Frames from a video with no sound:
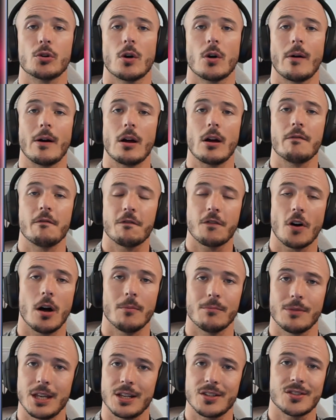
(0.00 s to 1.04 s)
go out and
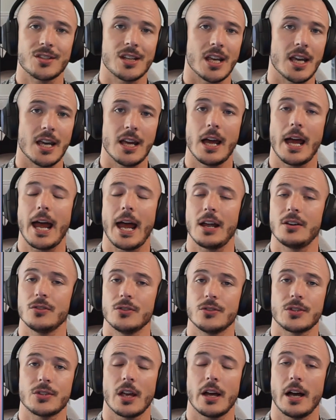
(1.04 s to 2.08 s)
farm their Seer and